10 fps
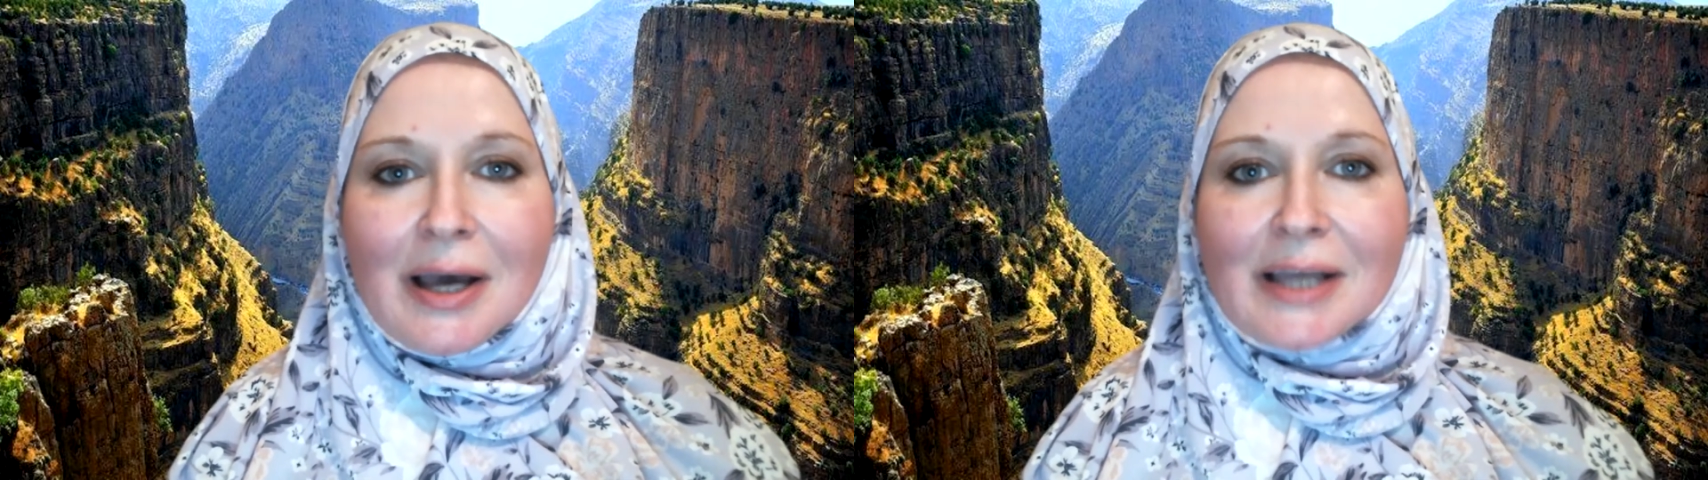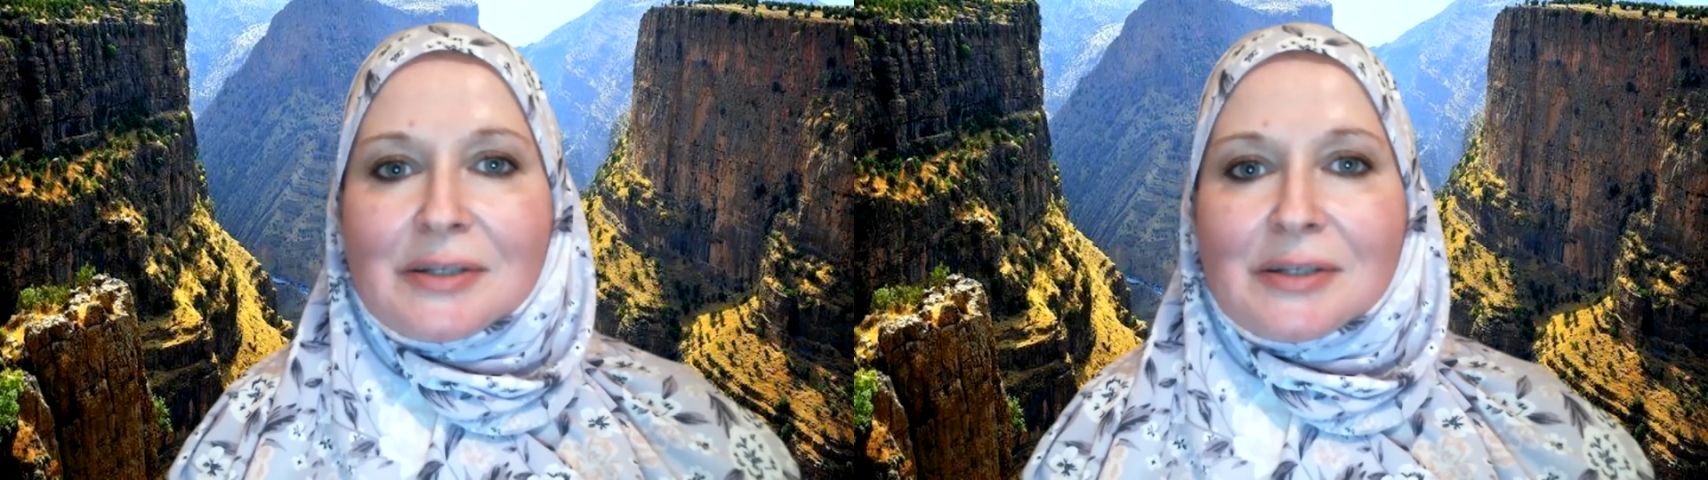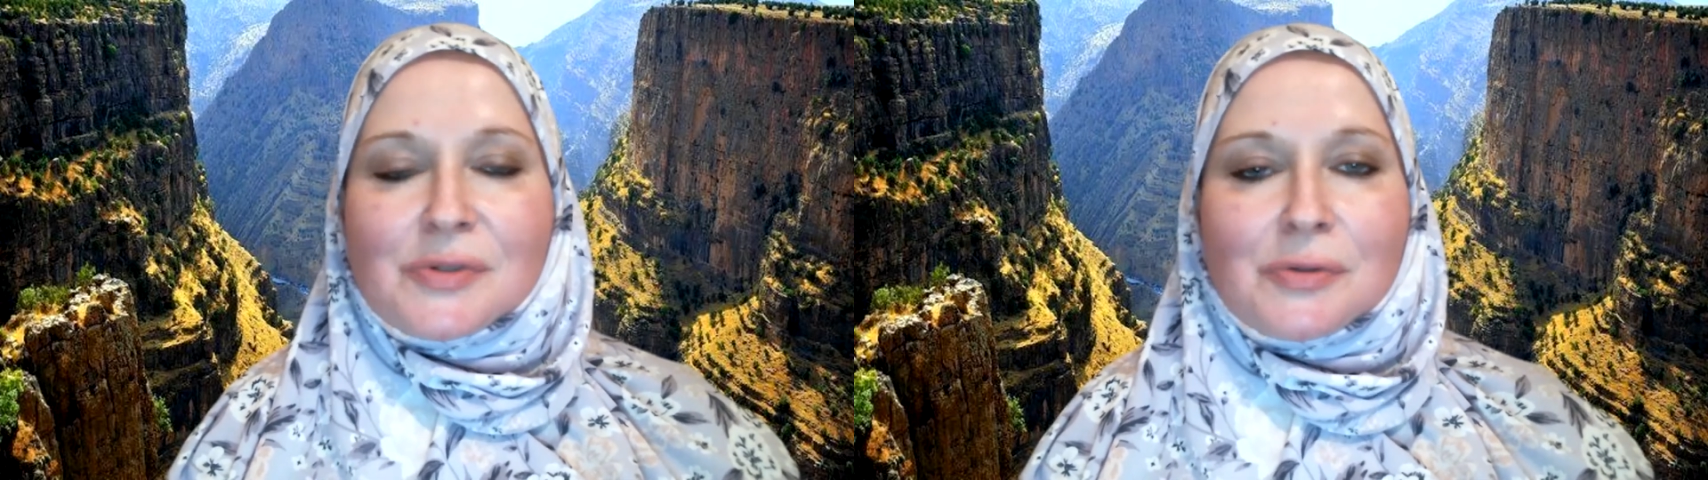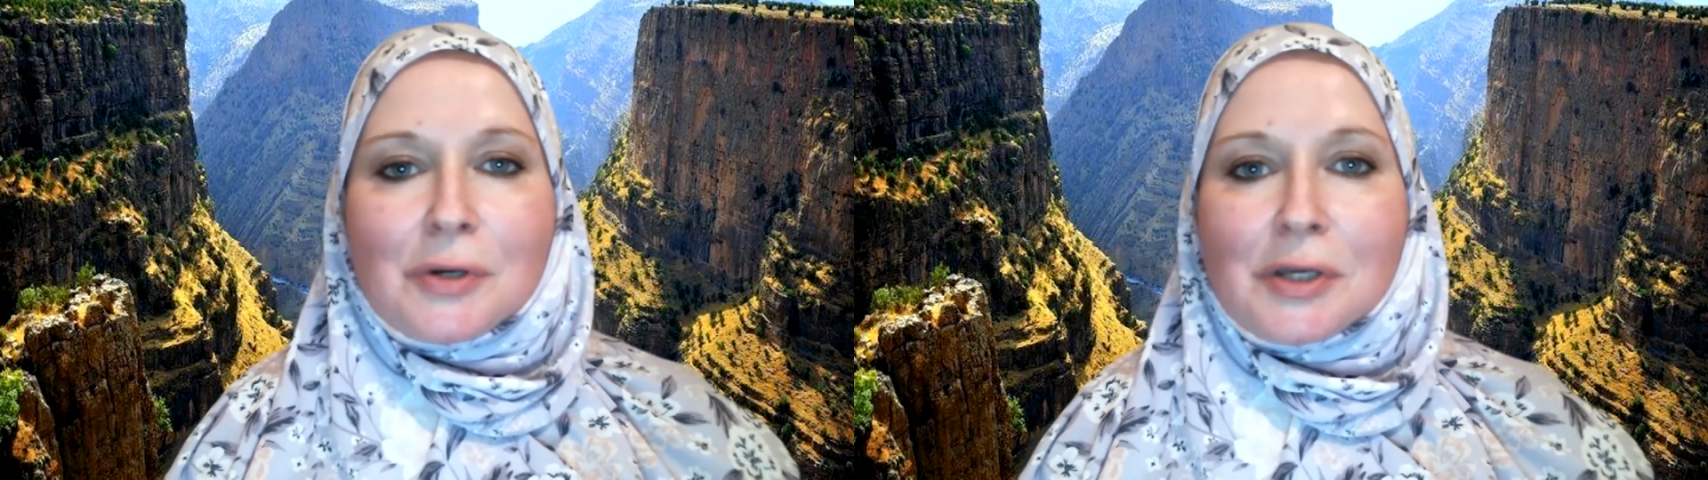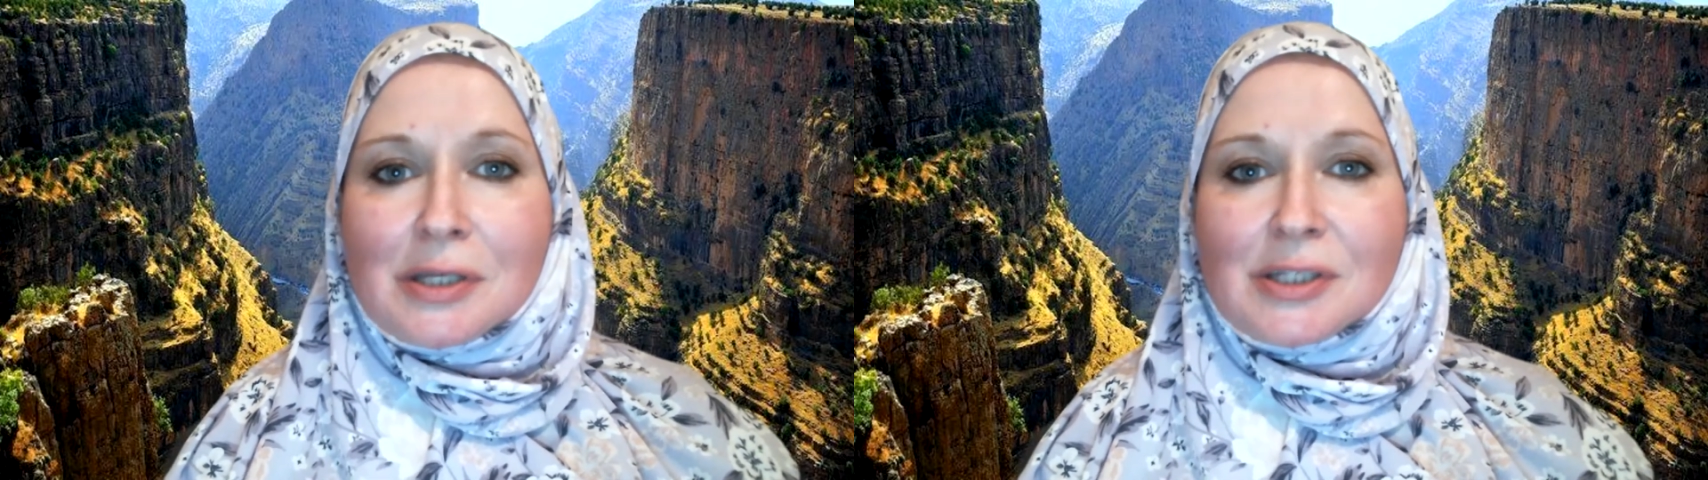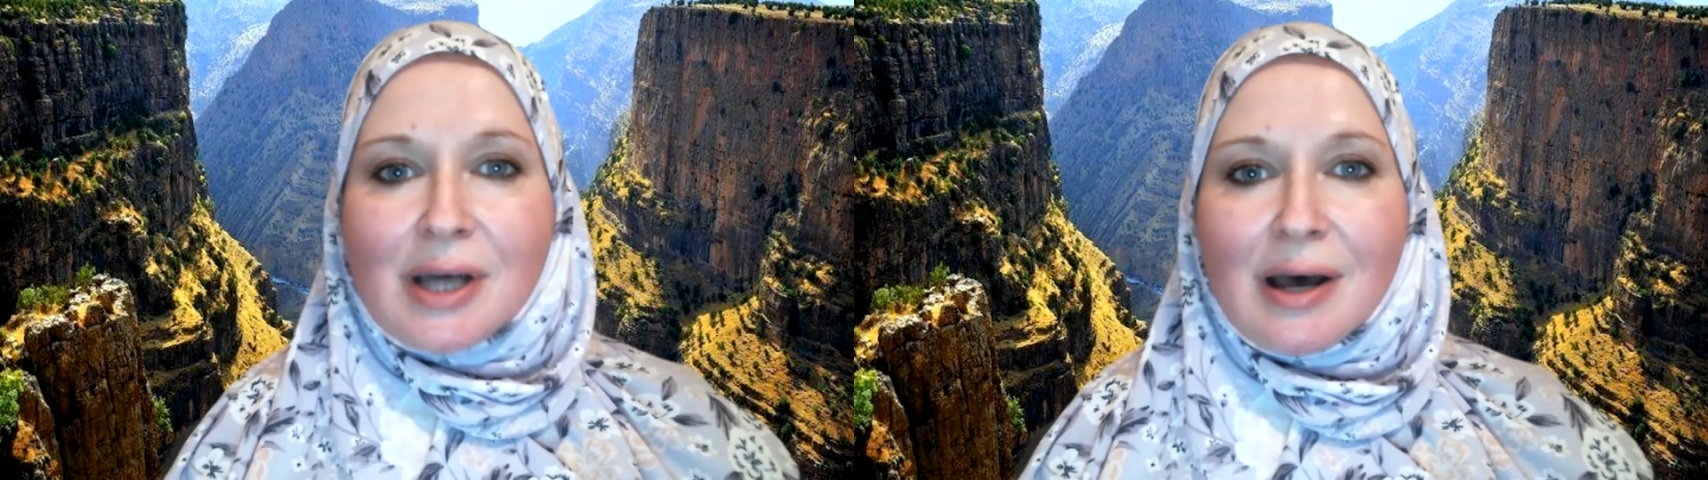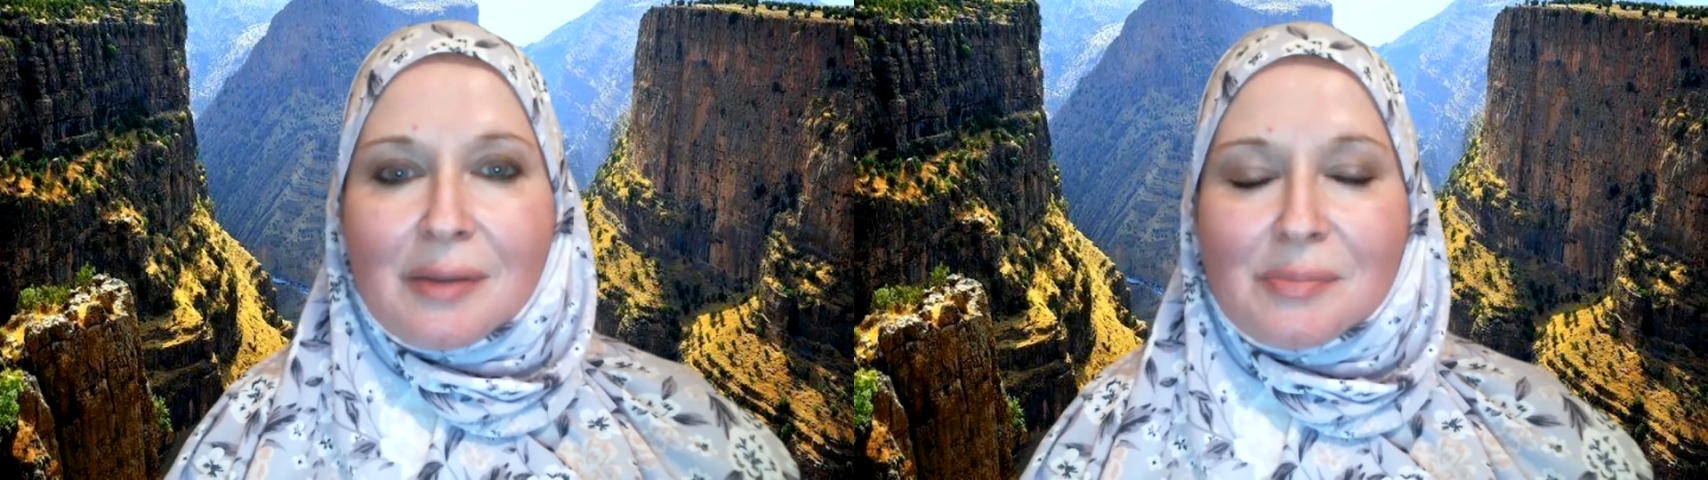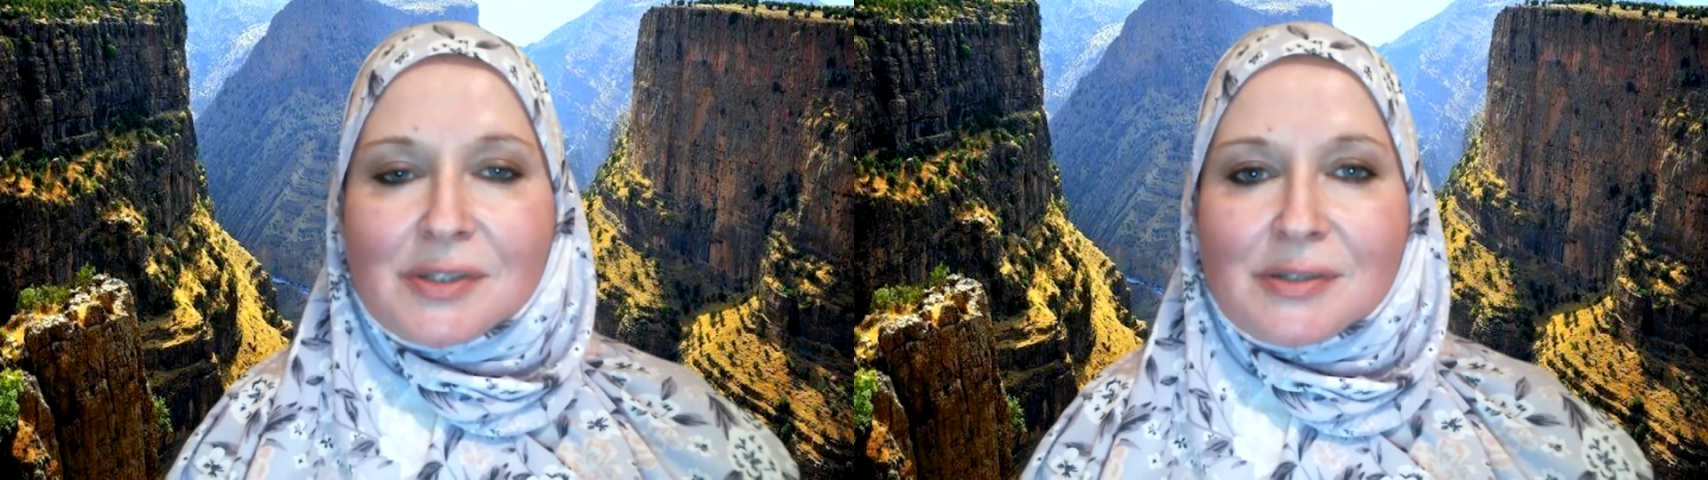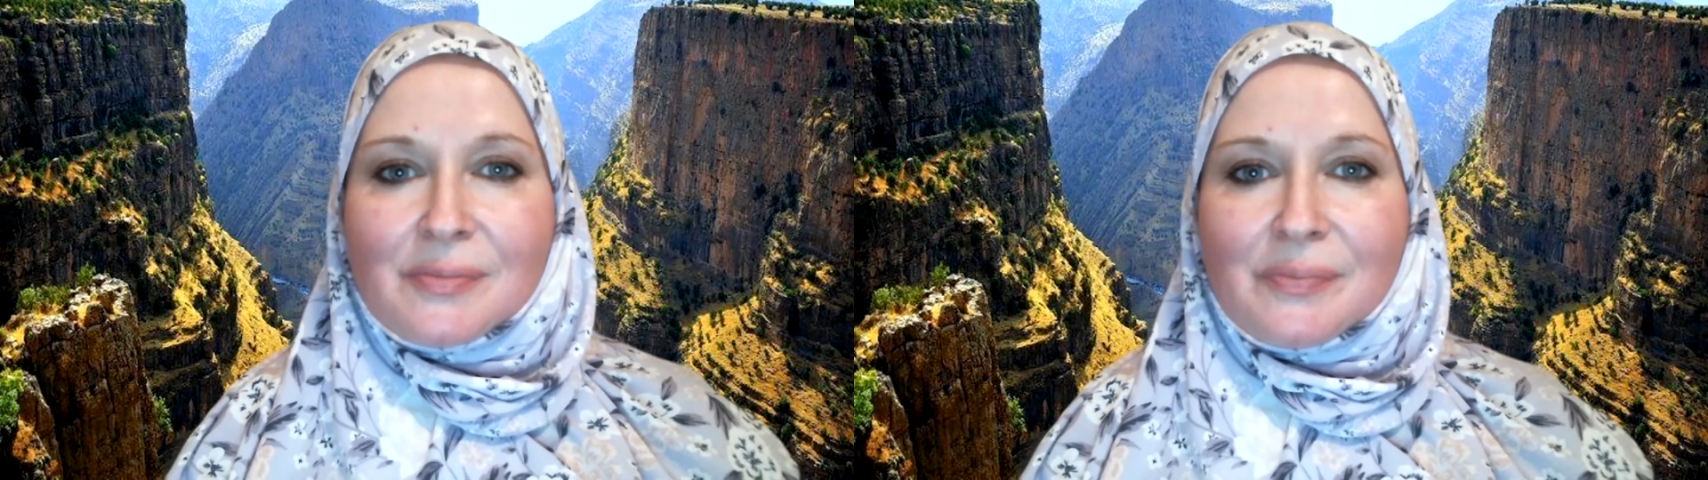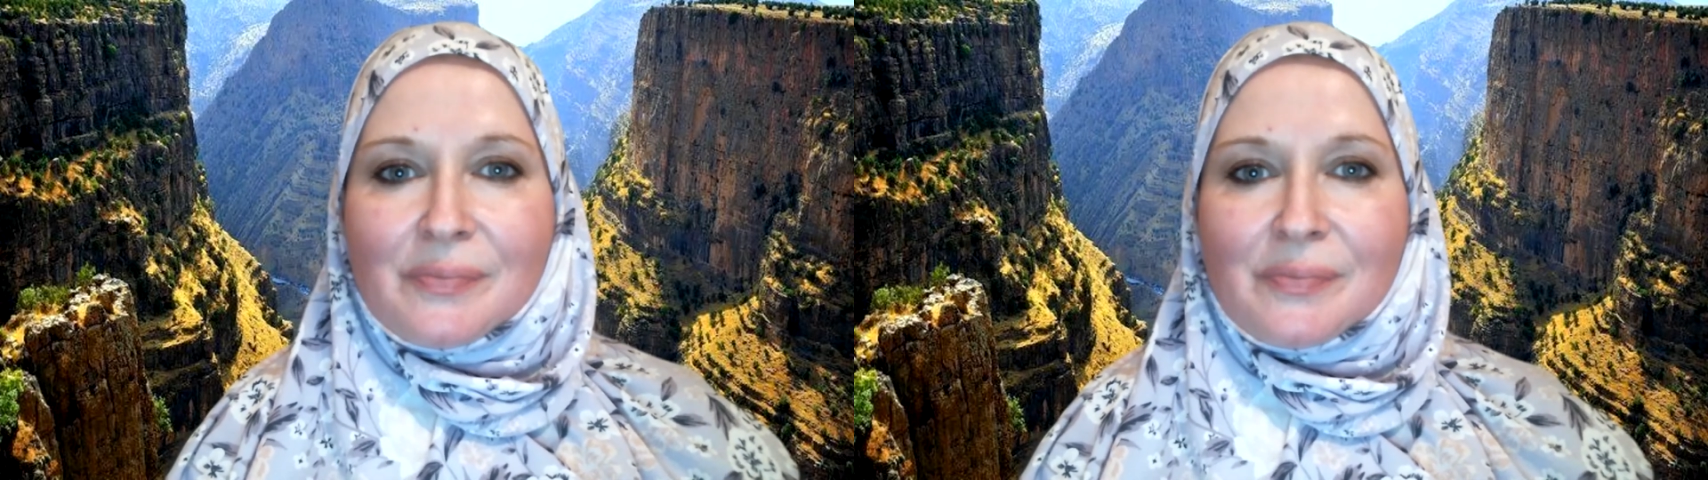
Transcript: items or hijabs?